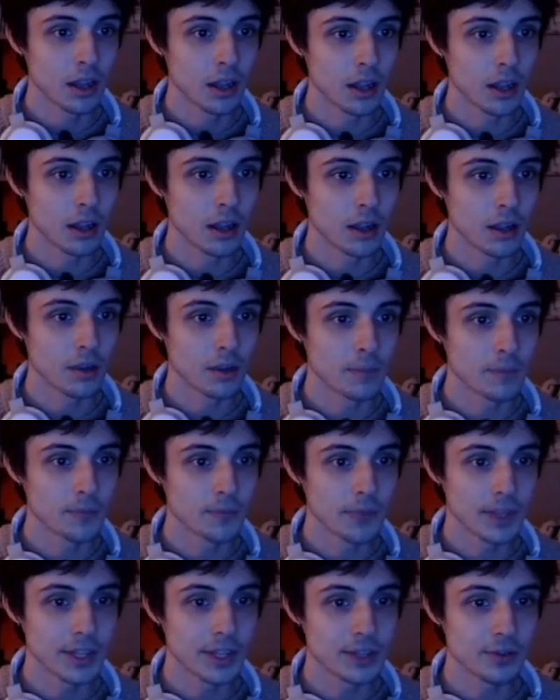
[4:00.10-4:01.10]

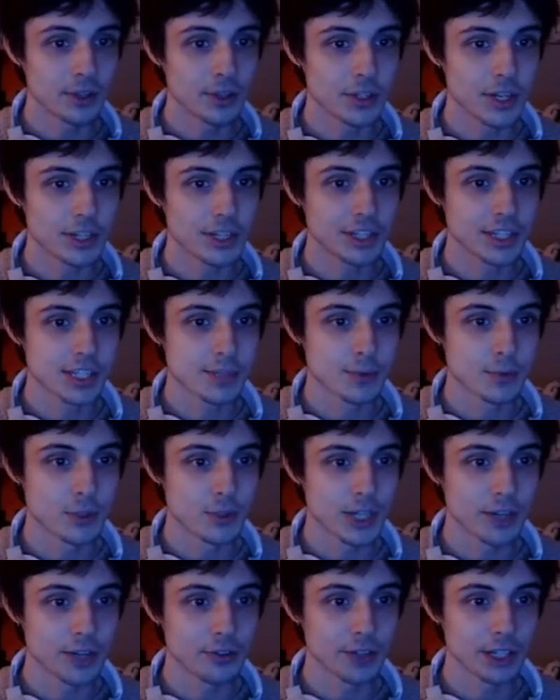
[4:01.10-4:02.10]
And you've also got this move, which
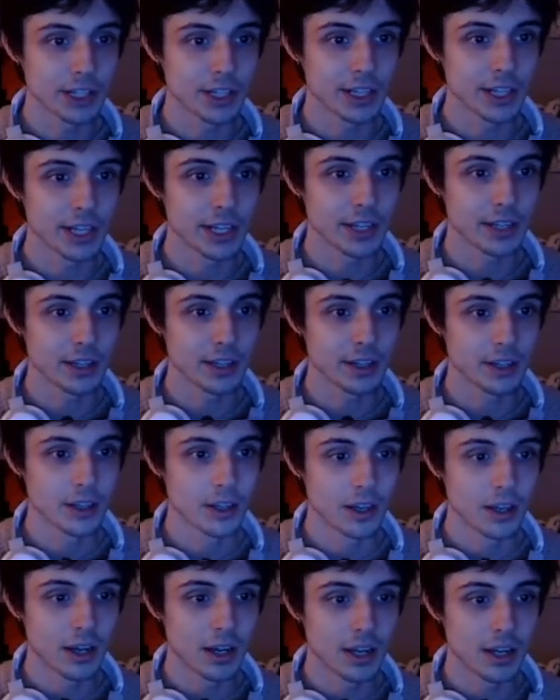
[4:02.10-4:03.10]
I really like.
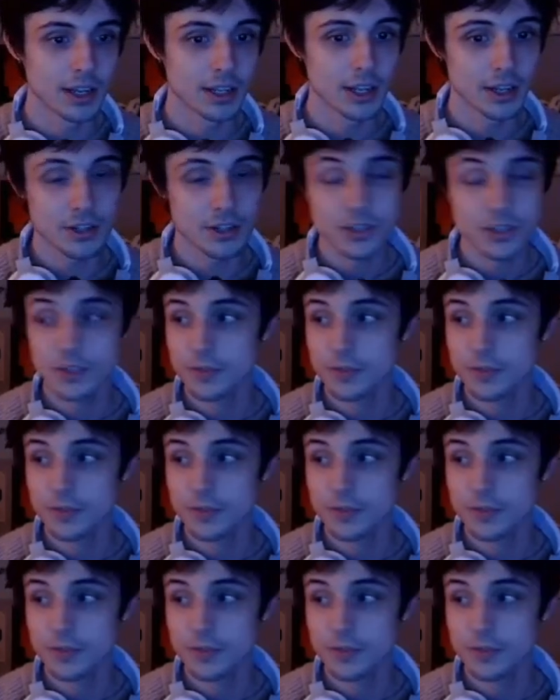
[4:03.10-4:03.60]
Not just